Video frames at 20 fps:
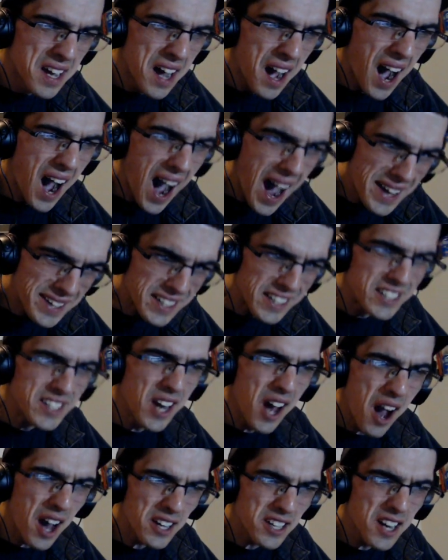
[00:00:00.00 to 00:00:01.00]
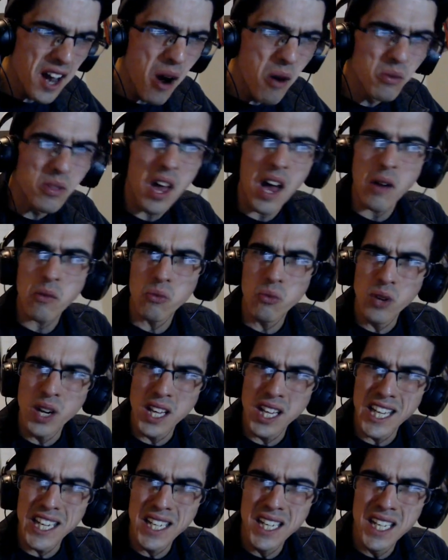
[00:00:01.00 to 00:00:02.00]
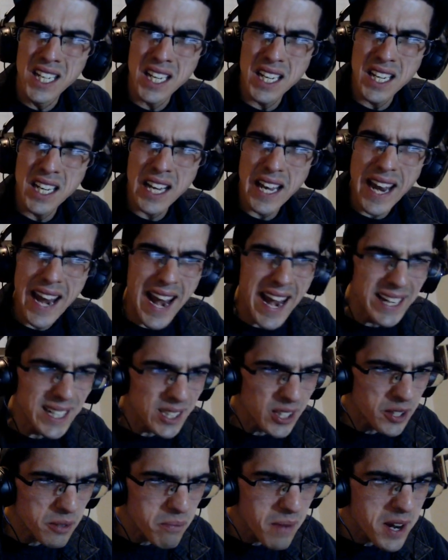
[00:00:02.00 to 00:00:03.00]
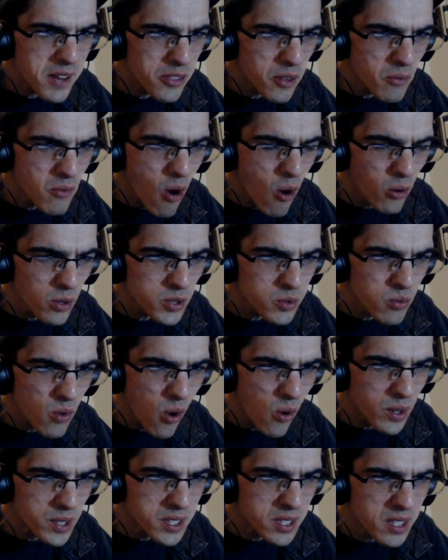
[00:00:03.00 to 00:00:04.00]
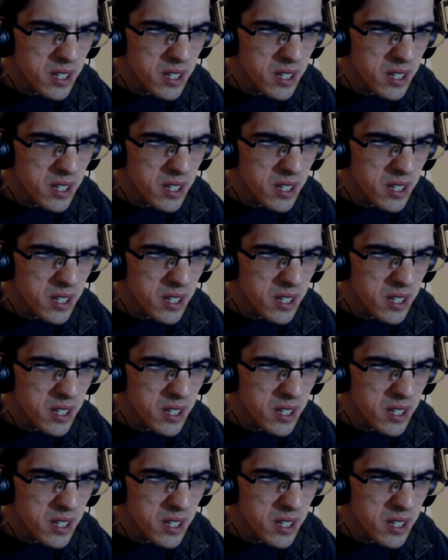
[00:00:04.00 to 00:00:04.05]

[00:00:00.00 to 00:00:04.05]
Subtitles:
I did not know that. Really? England made the Rolls Royce.